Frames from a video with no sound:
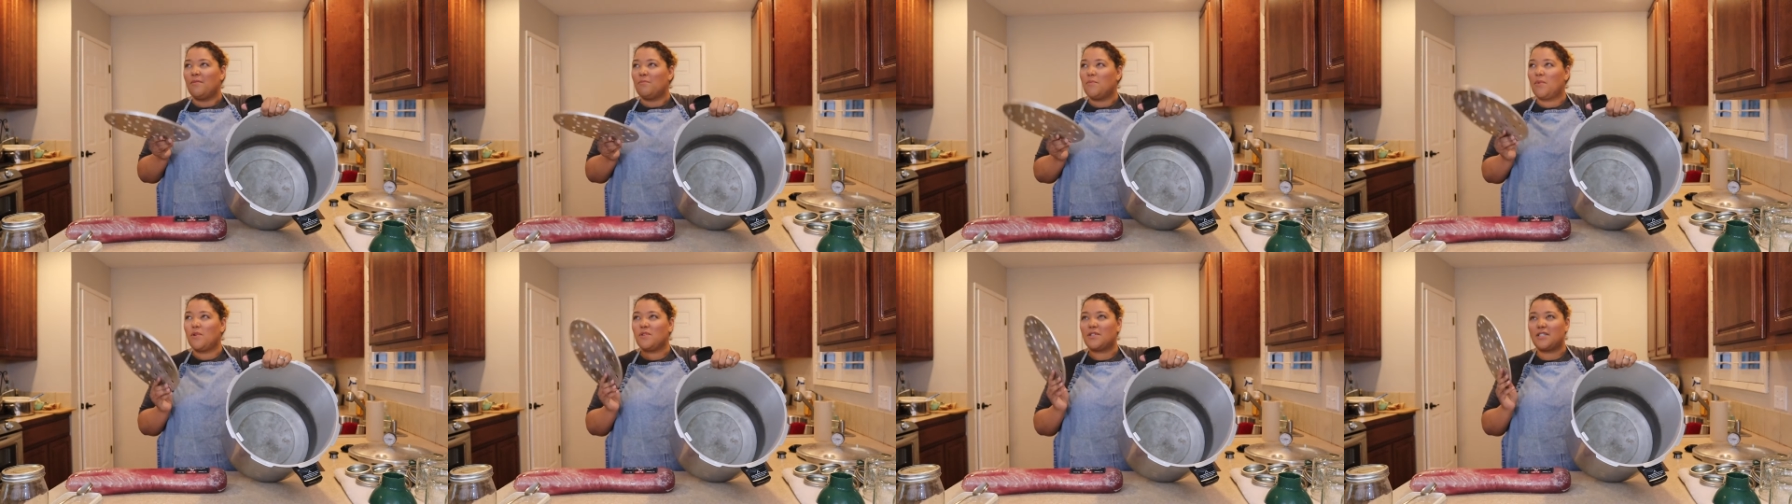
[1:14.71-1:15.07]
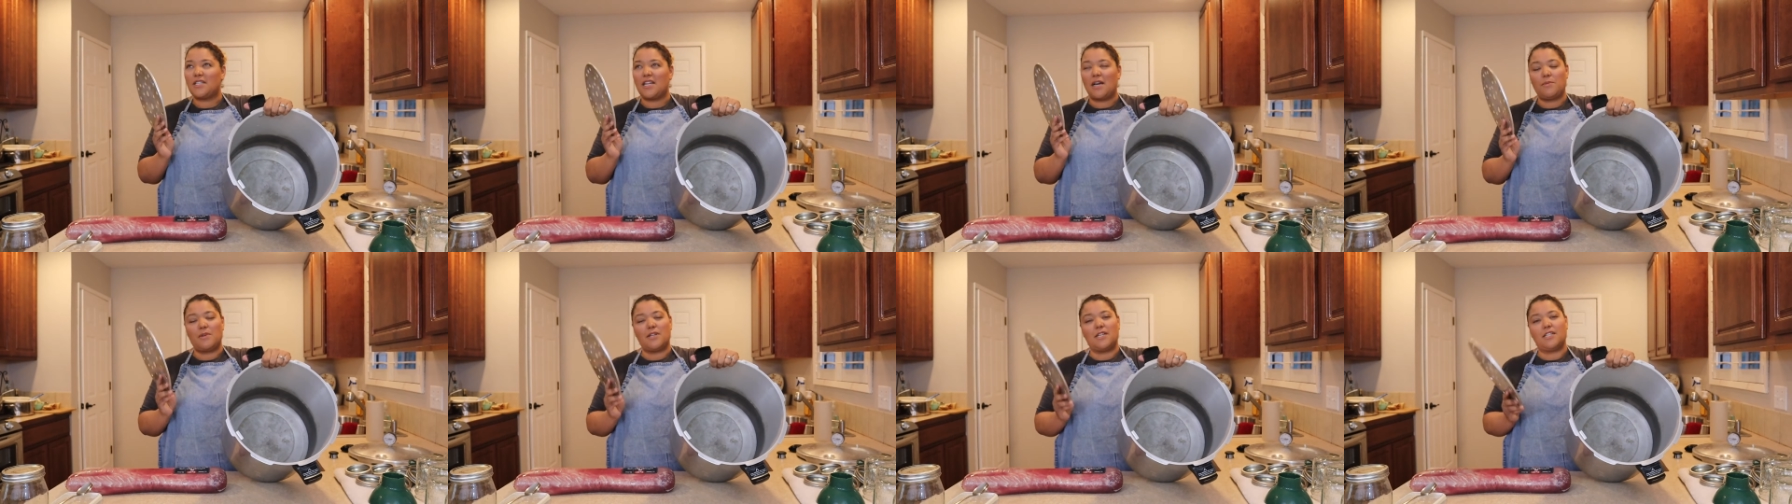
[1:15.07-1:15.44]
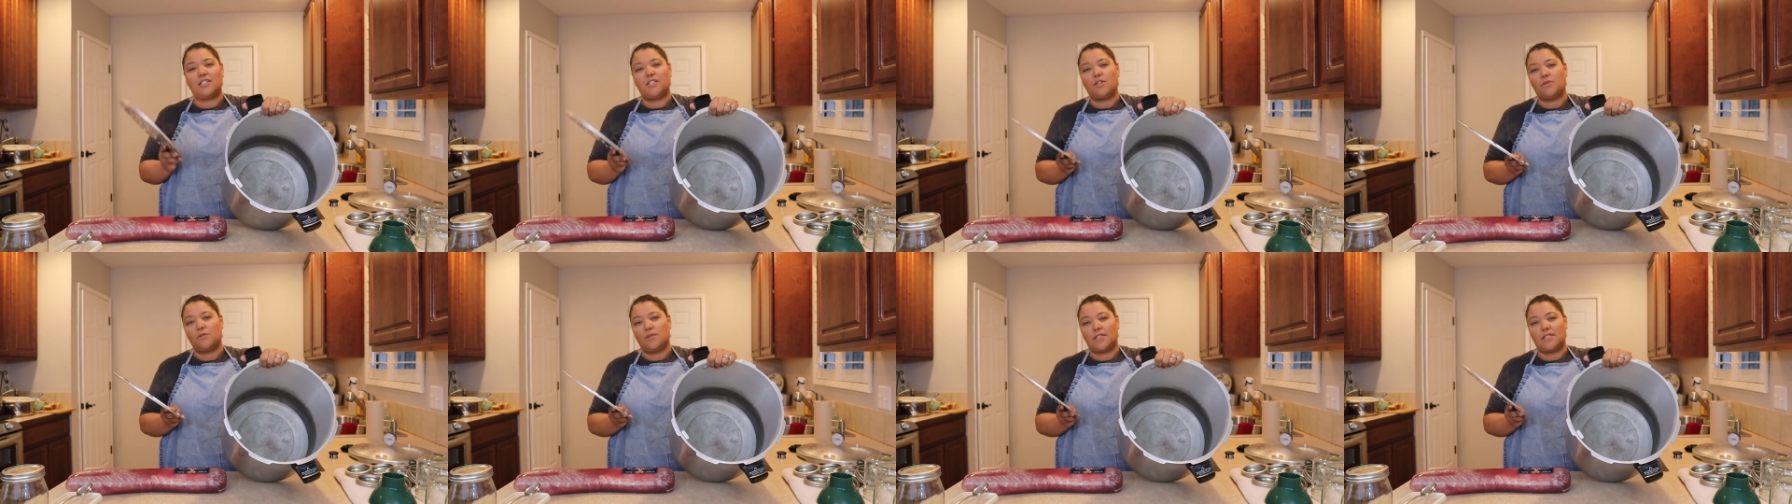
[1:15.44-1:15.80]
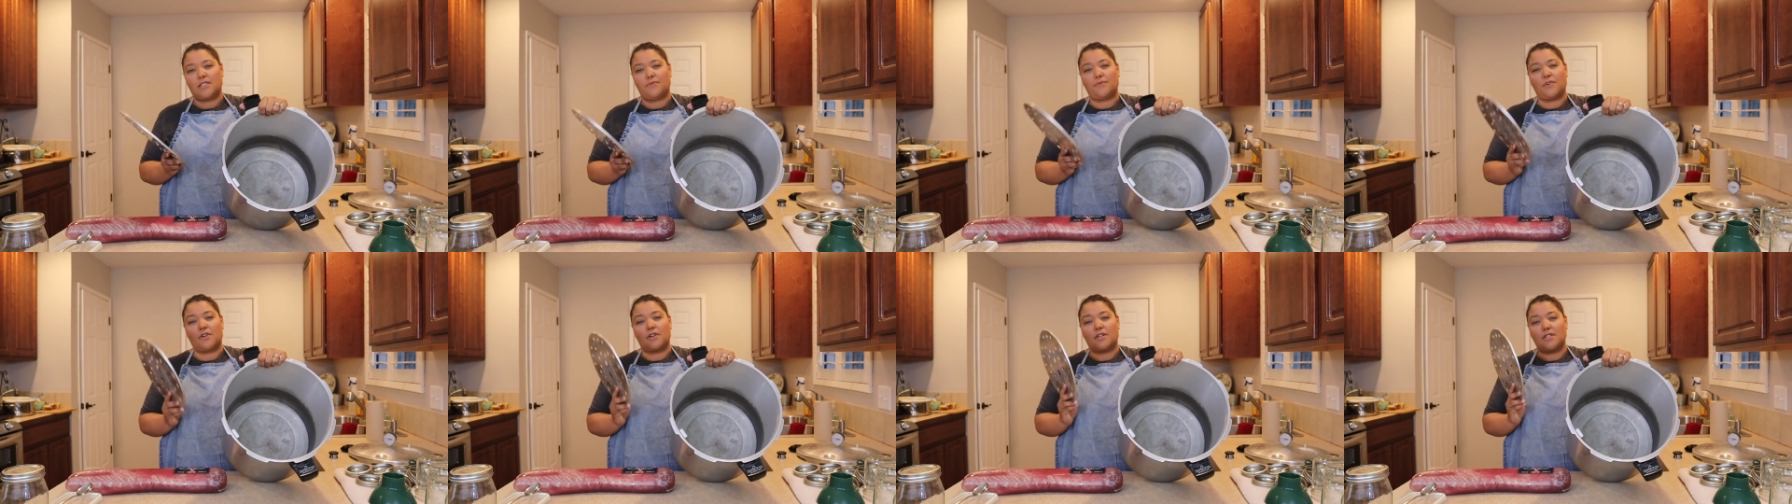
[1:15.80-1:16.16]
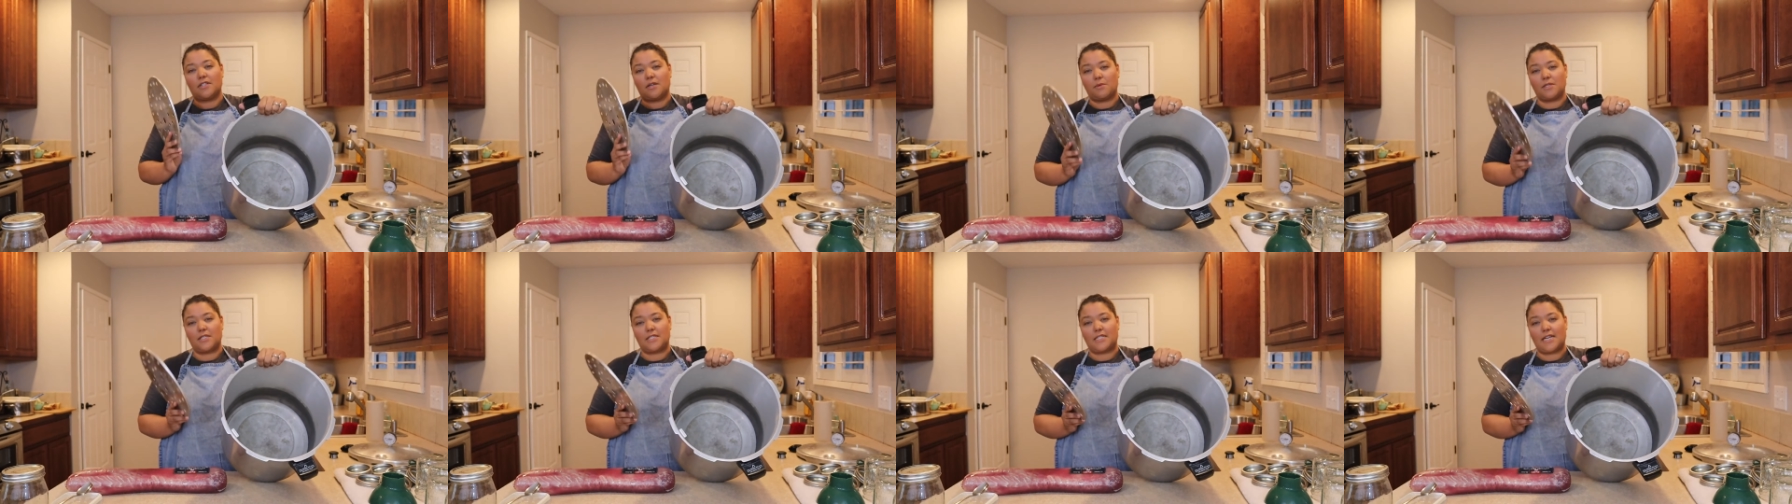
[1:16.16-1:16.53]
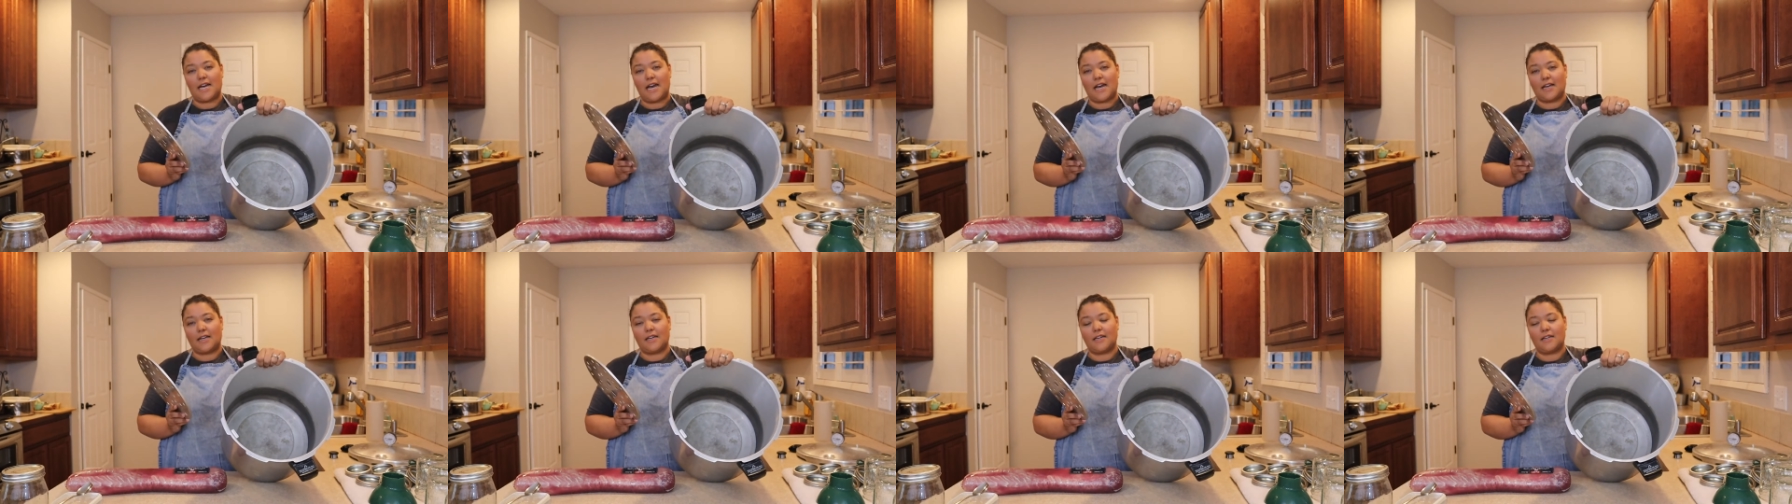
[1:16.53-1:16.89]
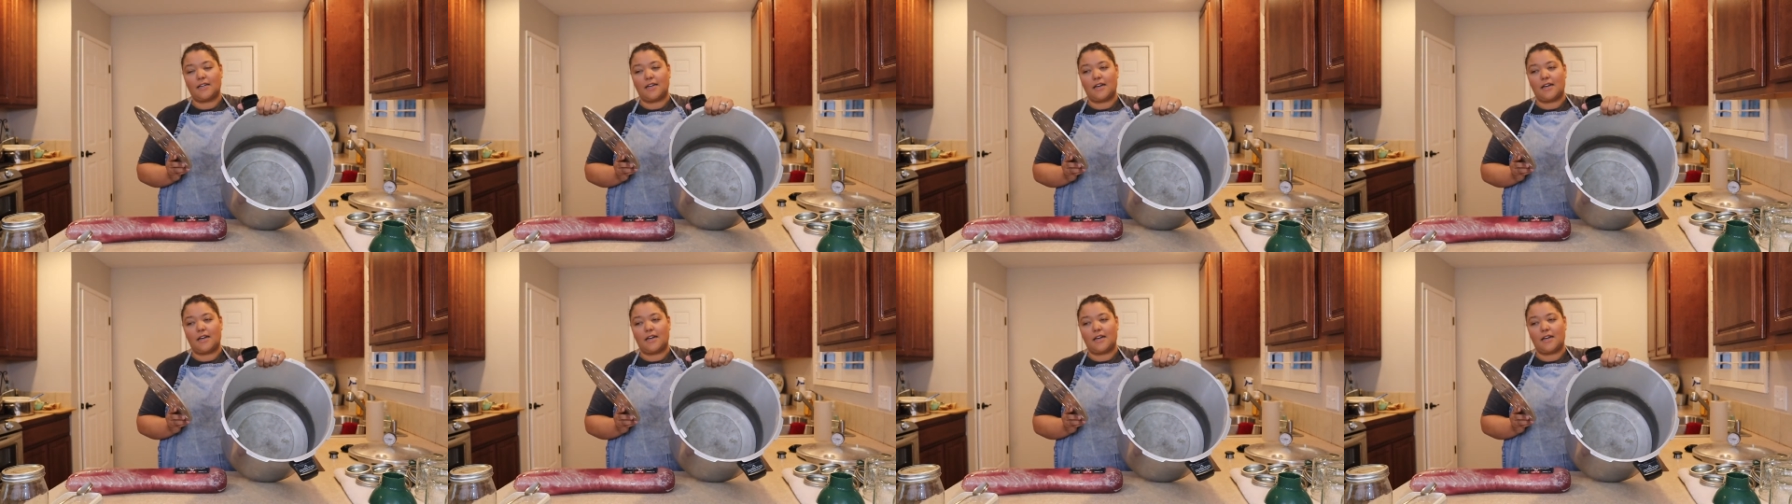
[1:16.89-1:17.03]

Most of the time you need two of this if you're gonna double stack.